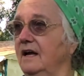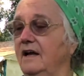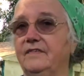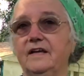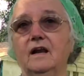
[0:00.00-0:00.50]

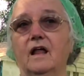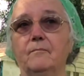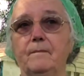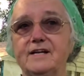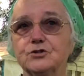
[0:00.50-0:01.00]
and then
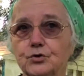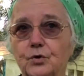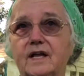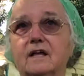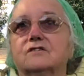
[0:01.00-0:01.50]
make sure
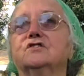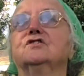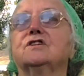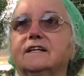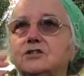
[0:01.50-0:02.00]
it gets
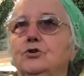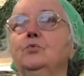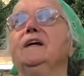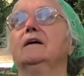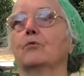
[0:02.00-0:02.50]
this 2
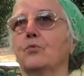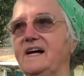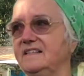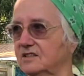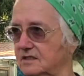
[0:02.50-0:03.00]
week
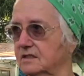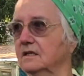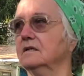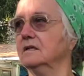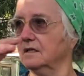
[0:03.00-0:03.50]
rest
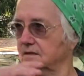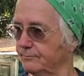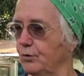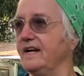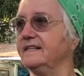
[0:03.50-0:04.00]
to
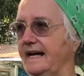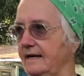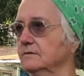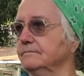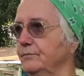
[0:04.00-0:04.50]
break
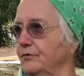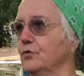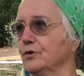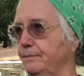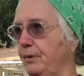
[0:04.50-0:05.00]
down
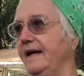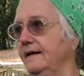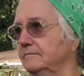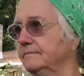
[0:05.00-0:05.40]
before you plant.